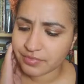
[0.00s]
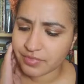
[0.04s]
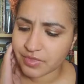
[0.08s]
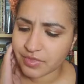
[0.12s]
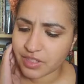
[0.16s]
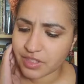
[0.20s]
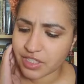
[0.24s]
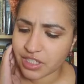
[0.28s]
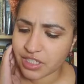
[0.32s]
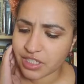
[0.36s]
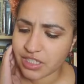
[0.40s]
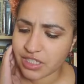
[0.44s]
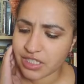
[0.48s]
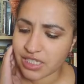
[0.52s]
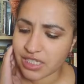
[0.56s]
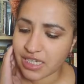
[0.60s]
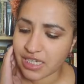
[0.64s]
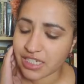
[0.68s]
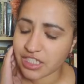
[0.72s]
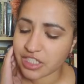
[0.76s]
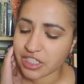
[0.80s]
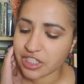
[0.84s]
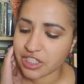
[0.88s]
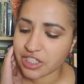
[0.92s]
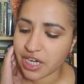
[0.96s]
just
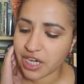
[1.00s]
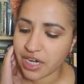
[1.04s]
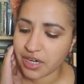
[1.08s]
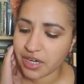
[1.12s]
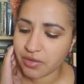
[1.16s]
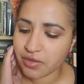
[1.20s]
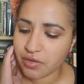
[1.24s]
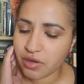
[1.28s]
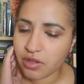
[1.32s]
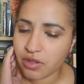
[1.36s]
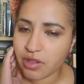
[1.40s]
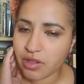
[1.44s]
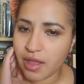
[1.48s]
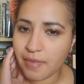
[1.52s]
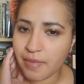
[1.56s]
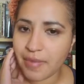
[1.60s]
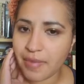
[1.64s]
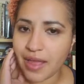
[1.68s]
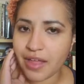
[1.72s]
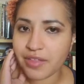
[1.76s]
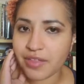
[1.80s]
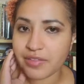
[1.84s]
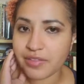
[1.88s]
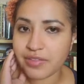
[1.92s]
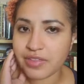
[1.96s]
in general
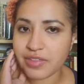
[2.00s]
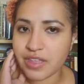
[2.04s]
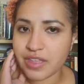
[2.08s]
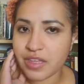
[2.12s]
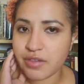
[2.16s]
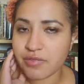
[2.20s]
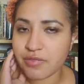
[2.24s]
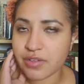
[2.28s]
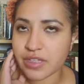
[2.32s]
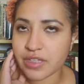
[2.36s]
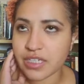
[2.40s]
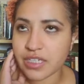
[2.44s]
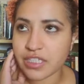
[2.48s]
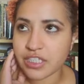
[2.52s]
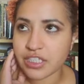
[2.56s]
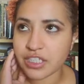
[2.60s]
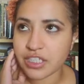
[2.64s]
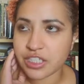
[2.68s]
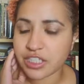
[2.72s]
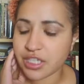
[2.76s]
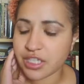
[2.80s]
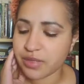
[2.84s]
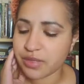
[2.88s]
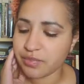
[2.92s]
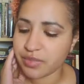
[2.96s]
about the
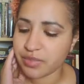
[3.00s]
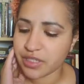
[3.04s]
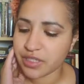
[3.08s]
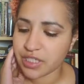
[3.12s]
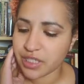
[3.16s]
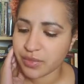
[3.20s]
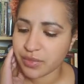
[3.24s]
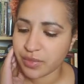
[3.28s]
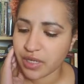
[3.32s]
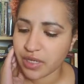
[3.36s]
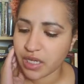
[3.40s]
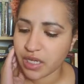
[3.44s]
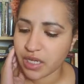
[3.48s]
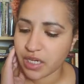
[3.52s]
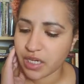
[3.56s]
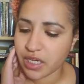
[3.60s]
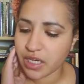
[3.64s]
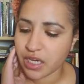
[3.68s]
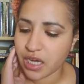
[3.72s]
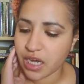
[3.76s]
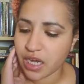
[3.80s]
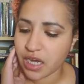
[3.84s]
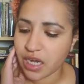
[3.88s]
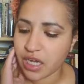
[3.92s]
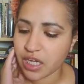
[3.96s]
relationship between
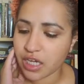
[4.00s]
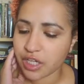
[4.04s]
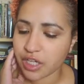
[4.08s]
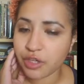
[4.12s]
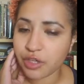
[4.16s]
uh,